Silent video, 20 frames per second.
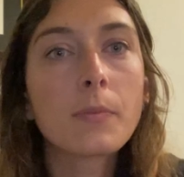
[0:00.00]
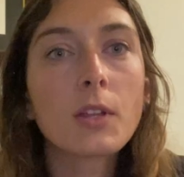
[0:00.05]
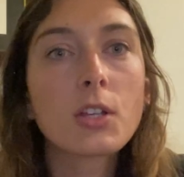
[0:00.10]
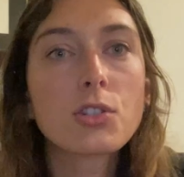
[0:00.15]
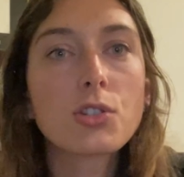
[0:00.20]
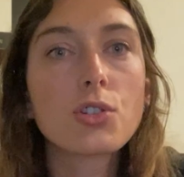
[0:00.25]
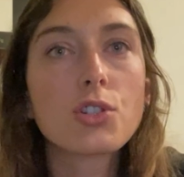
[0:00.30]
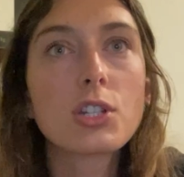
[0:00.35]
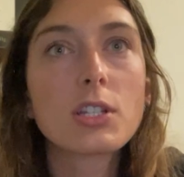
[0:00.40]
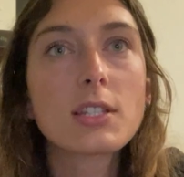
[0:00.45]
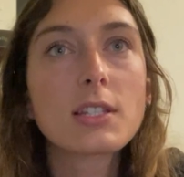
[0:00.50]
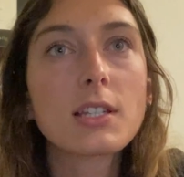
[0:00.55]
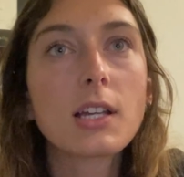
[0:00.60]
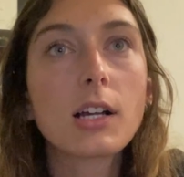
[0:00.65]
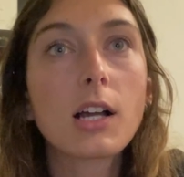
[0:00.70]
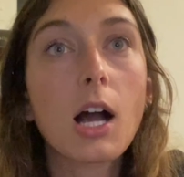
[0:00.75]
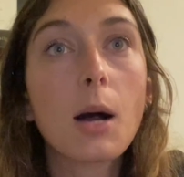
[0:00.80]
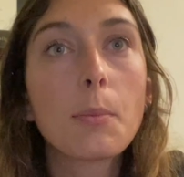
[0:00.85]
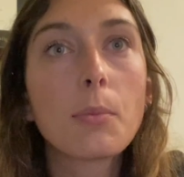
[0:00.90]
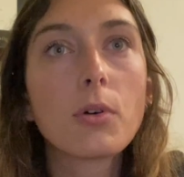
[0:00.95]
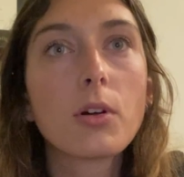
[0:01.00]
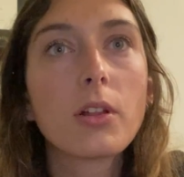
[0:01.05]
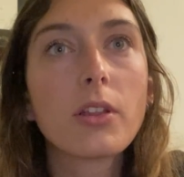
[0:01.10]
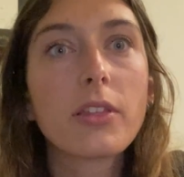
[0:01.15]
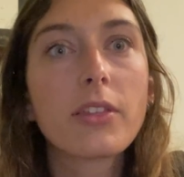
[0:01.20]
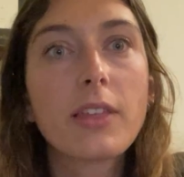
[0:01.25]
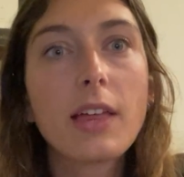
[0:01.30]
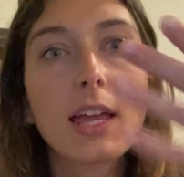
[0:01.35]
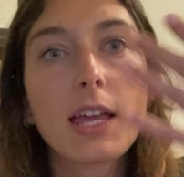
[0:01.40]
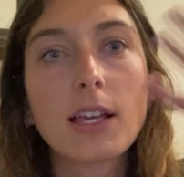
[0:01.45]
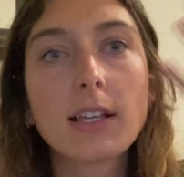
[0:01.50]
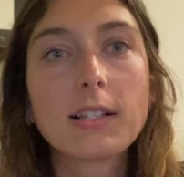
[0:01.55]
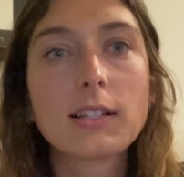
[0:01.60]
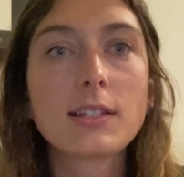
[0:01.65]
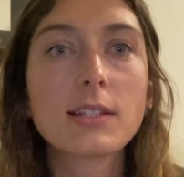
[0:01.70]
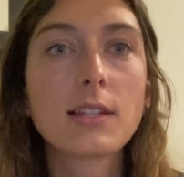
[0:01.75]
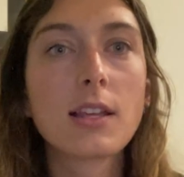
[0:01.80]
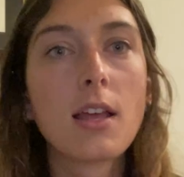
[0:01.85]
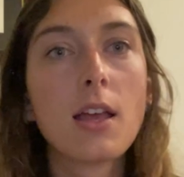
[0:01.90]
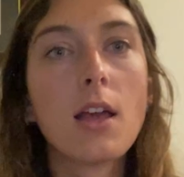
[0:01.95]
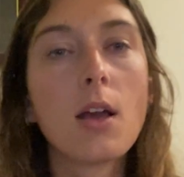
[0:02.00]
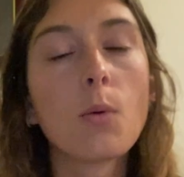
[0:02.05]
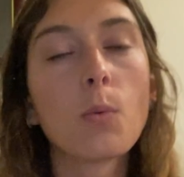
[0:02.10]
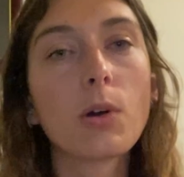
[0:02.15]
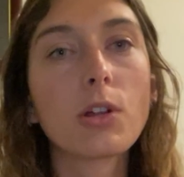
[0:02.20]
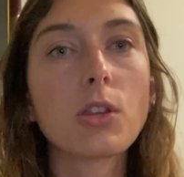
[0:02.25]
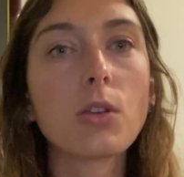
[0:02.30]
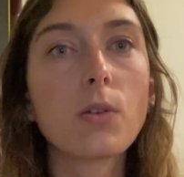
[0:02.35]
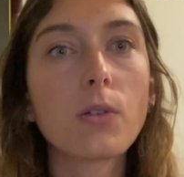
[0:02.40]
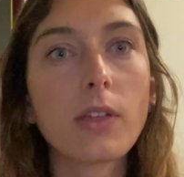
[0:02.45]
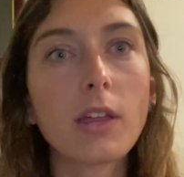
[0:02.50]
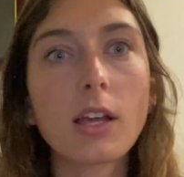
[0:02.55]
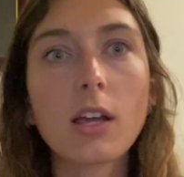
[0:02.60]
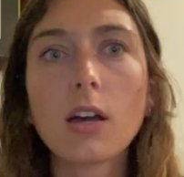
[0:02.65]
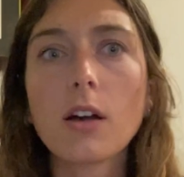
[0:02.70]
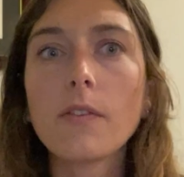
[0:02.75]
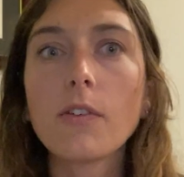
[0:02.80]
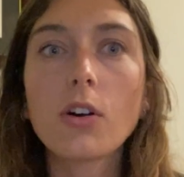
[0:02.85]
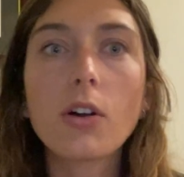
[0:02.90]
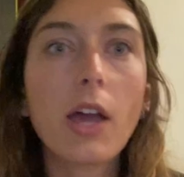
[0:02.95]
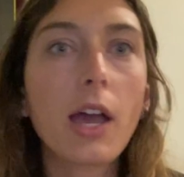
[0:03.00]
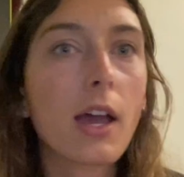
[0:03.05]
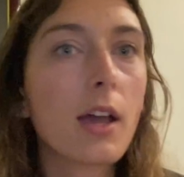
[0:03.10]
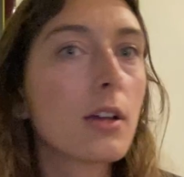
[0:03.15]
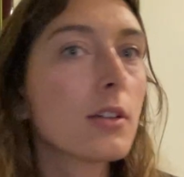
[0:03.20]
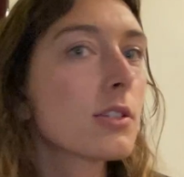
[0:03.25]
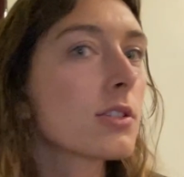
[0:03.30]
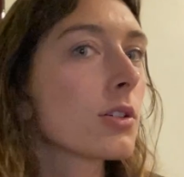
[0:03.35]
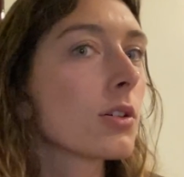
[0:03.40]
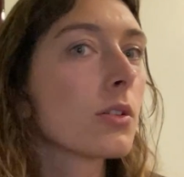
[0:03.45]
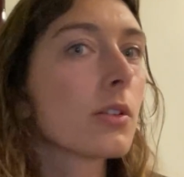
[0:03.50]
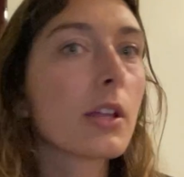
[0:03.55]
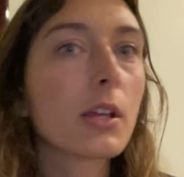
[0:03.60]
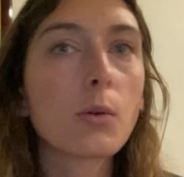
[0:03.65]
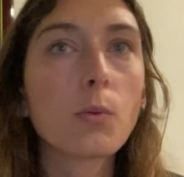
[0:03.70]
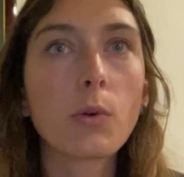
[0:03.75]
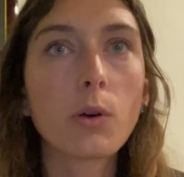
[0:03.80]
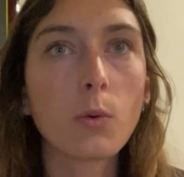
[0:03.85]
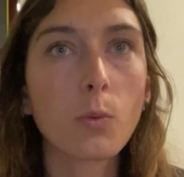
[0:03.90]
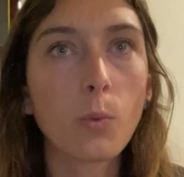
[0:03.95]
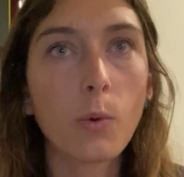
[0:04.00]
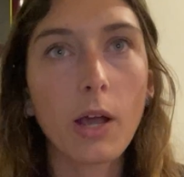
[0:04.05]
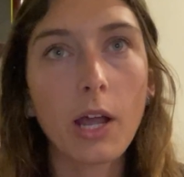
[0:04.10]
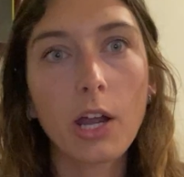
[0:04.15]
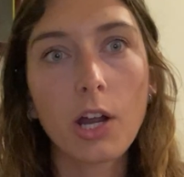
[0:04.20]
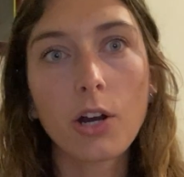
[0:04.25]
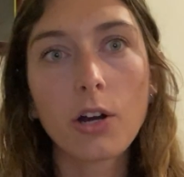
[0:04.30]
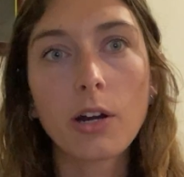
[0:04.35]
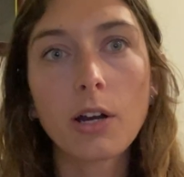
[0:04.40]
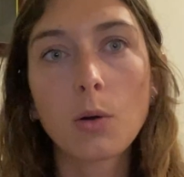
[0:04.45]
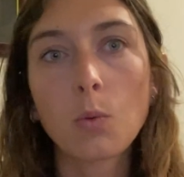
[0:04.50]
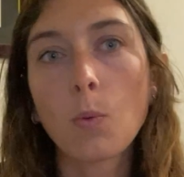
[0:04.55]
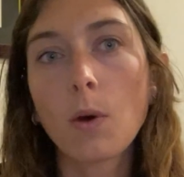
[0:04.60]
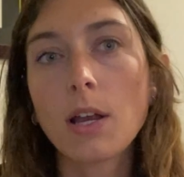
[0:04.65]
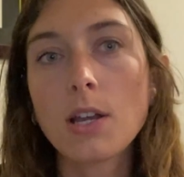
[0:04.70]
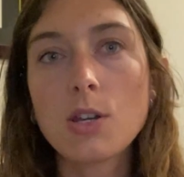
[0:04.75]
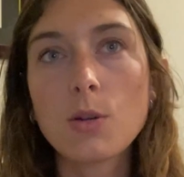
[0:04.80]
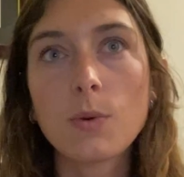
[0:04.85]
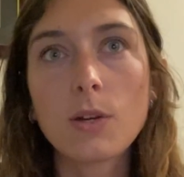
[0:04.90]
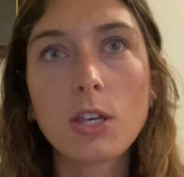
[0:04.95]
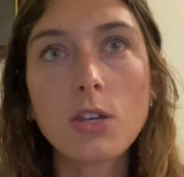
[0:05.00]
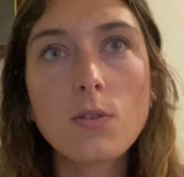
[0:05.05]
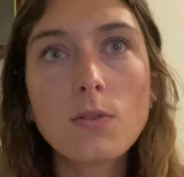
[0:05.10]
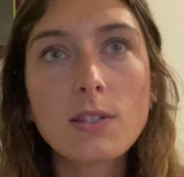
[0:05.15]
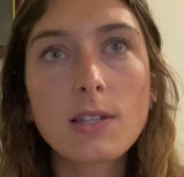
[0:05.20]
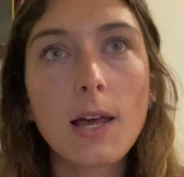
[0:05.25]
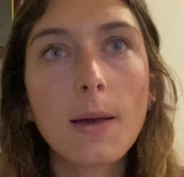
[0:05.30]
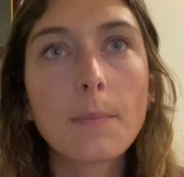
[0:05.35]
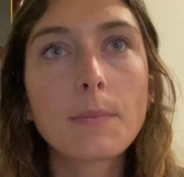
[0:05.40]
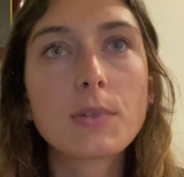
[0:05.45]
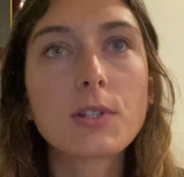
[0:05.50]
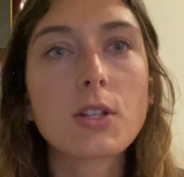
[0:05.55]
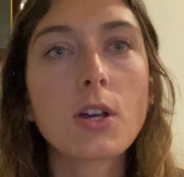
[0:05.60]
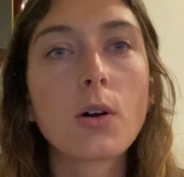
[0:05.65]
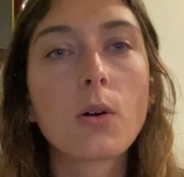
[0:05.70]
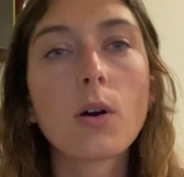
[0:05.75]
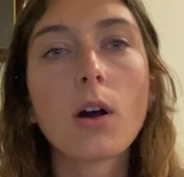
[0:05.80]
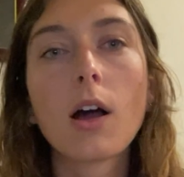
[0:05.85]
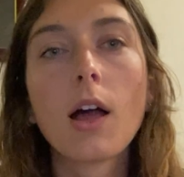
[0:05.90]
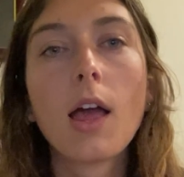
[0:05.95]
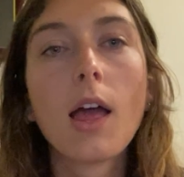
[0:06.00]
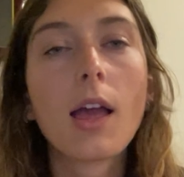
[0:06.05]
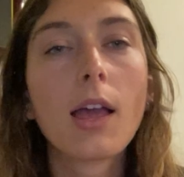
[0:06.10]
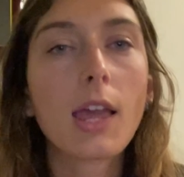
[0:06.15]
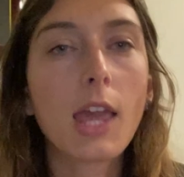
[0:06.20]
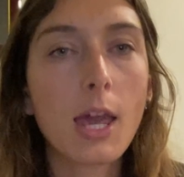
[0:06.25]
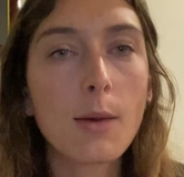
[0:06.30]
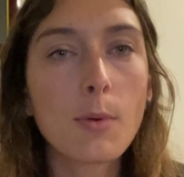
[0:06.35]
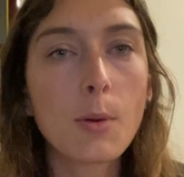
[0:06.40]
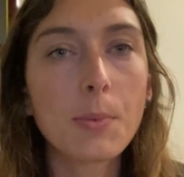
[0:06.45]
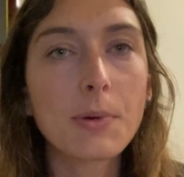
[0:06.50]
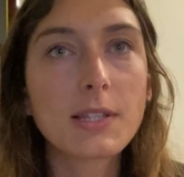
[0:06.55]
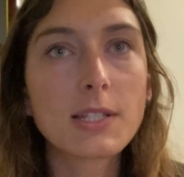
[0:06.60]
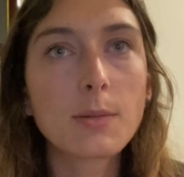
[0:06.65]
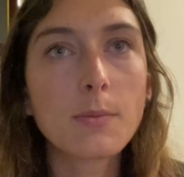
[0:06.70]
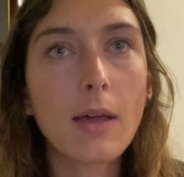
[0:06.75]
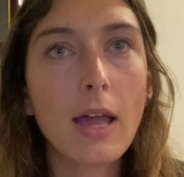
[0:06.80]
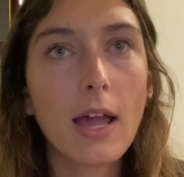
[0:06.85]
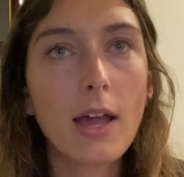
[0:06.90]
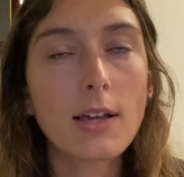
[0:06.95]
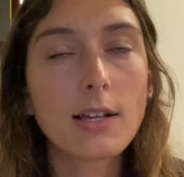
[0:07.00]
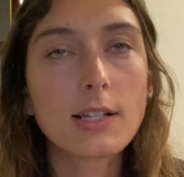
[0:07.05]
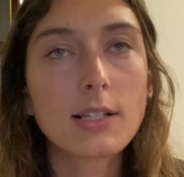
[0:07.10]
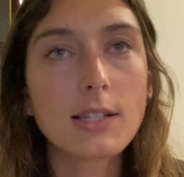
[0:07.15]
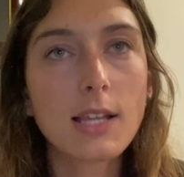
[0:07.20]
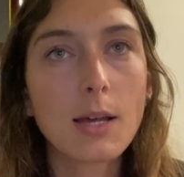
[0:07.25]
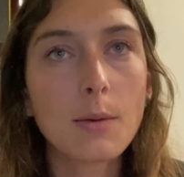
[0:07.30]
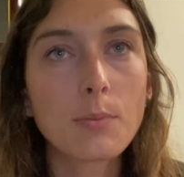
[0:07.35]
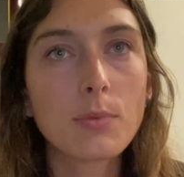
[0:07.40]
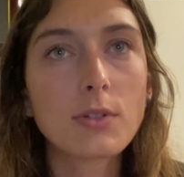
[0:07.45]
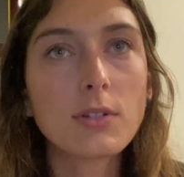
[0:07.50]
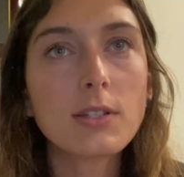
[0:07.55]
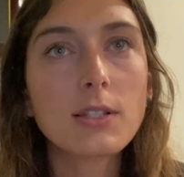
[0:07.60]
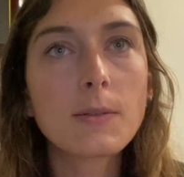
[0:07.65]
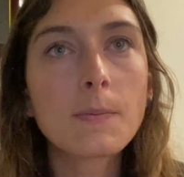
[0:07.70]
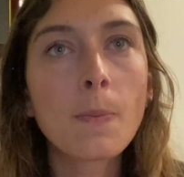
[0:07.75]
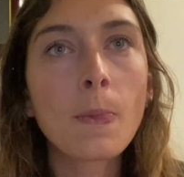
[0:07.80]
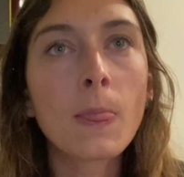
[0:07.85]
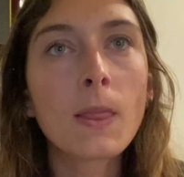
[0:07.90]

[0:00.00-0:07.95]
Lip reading: So just a couple of things when you think of, okay, so like where and when do we use them? So came up with some examples.